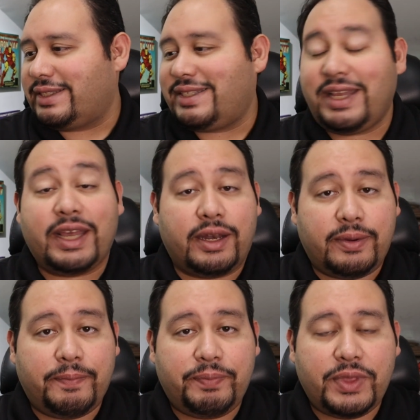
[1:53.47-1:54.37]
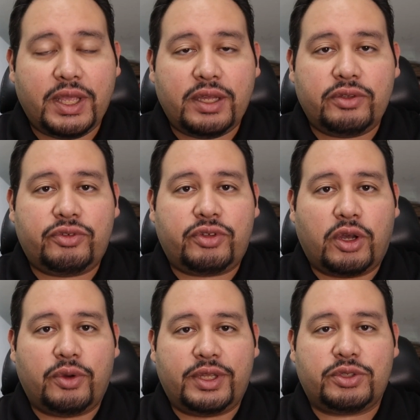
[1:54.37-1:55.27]
10.
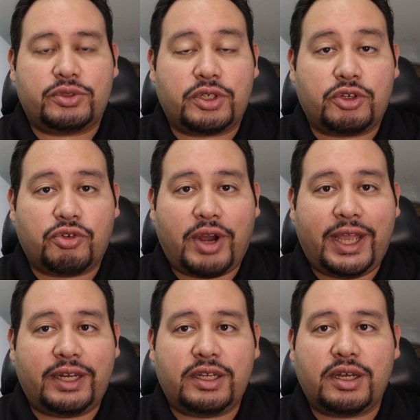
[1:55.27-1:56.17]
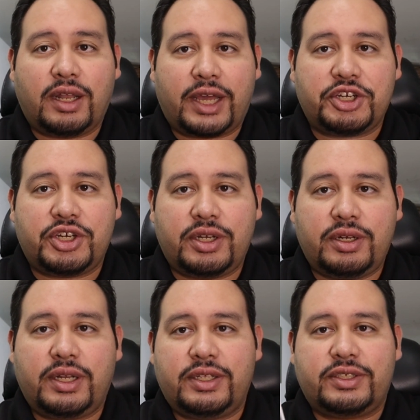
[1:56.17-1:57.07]
So this was a great
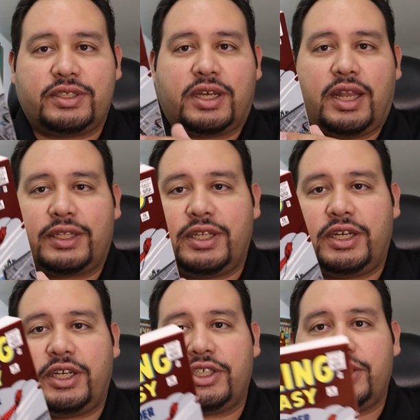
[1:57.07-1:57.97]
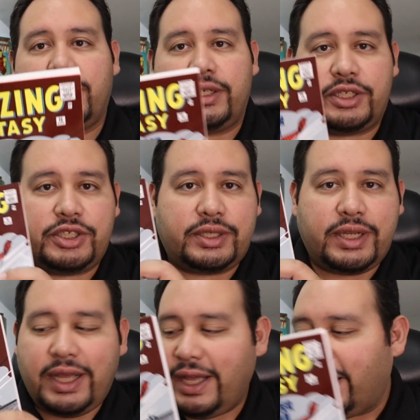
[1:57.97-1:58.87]
collection. This is a collected
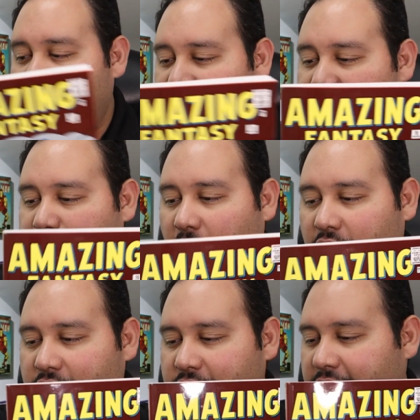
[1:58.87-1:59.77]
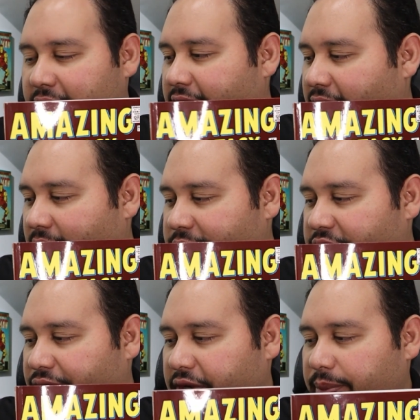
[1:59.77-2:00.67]
edition. It is smaller.
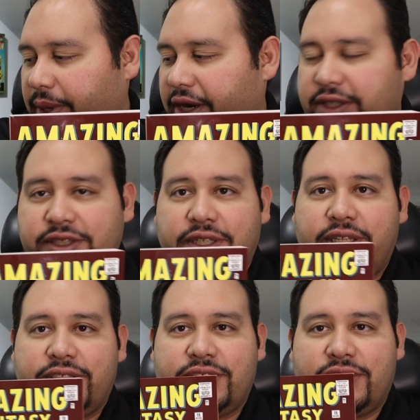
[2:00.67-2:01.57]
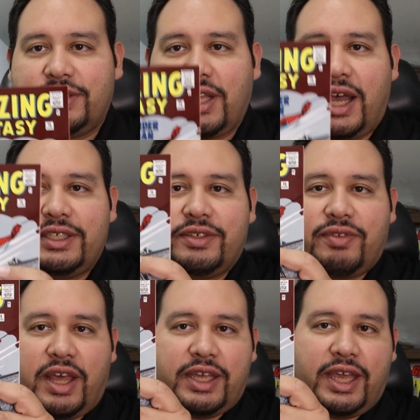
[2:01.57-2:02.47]
Just for comparison, this is the size
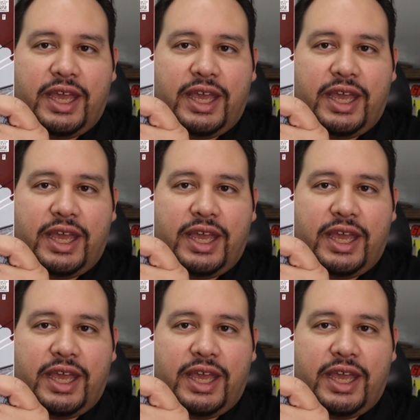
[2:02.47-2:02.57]
of like